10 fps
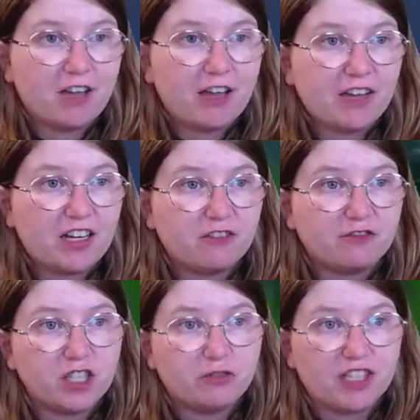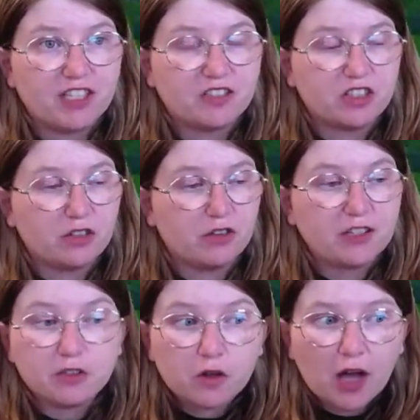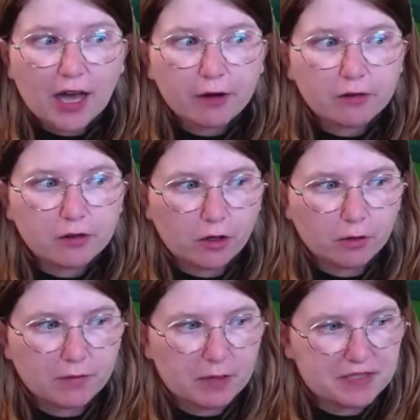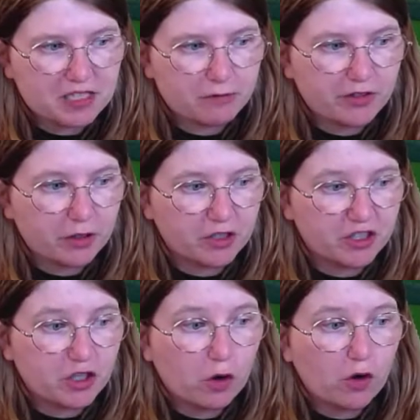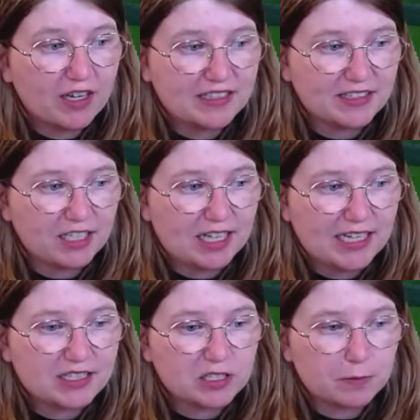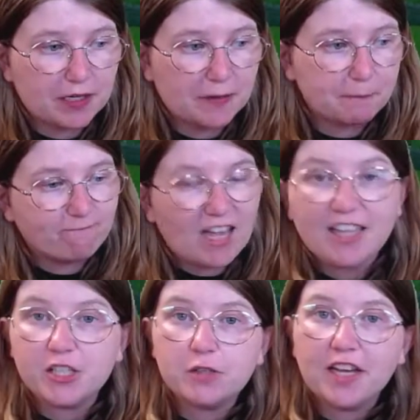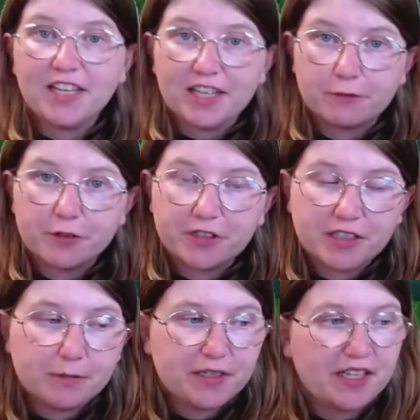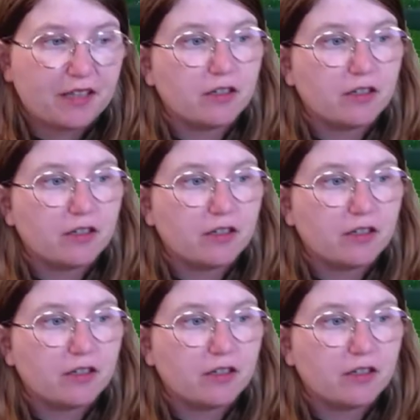I'm kind of done with it. So I don't know how long my obsession with cottagecore is going to last, but I do like it for the time being.